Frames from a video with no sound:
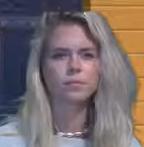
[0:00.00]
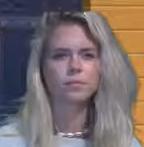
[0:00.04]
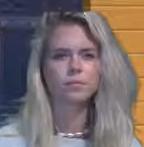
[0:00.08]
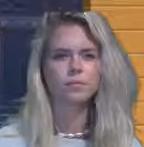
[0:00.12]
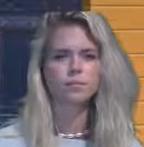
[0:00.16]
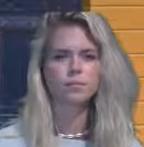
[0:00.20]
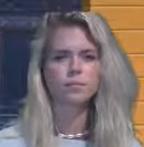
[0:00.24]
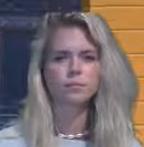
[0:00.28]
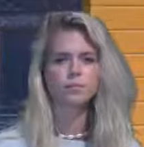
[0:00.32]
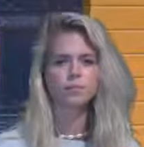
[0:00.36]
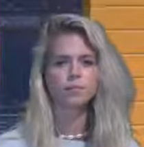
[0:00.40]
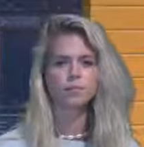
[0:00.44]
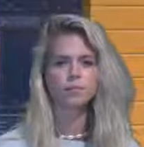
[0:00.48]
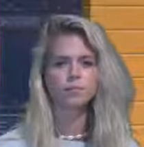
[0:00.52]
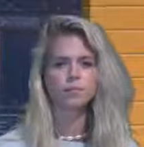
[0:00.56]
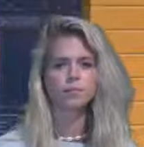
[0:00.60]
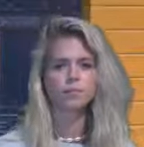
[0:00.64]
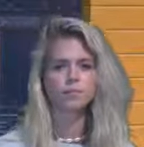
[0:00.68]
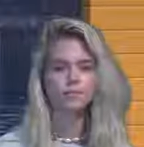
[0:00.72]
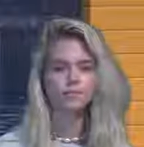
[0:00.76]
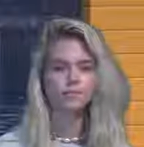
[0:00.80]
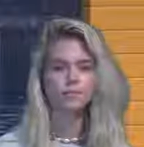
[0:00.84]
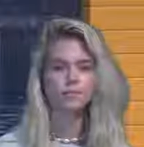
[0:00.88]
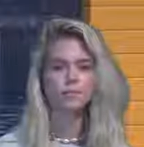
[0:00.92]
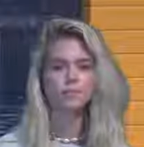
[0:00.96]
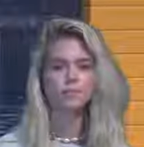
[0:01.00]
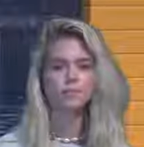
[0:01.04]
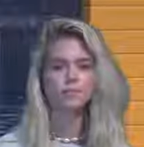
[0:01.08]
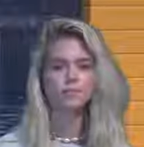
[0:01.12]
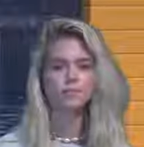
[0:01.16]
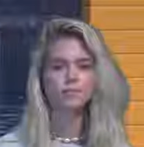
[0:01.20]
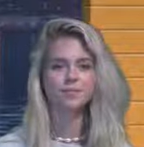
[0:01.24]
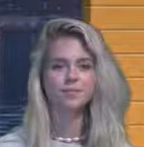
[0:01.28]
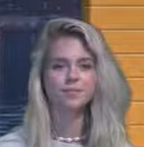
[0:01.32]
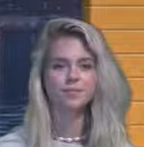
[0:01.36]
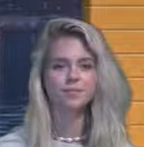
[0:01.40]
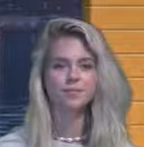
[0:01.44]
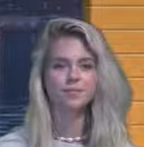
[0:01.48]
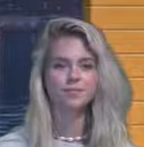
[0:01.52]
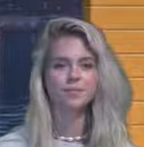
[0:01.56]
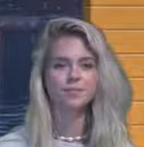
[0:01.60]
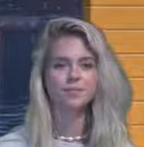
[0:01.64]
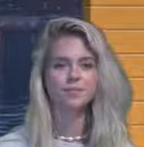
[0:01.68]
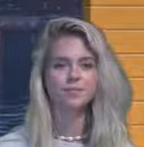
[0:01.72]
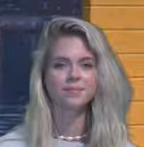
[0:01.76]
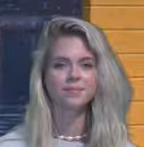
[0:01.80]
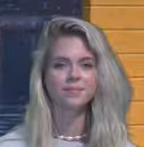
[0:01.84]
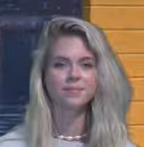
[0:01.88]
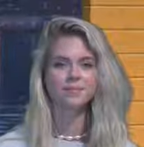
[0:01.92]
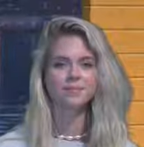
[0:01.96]

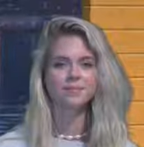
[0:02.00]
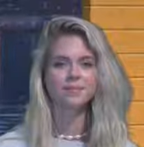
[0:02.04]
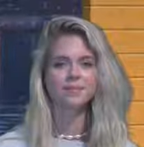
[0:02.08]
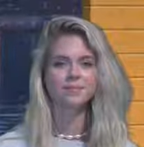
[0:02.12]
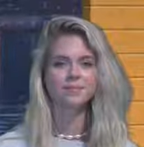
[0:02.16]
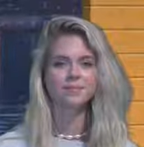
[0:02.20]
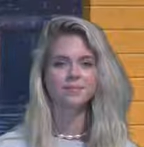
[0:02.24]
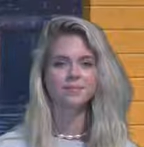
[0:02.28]
[no speech]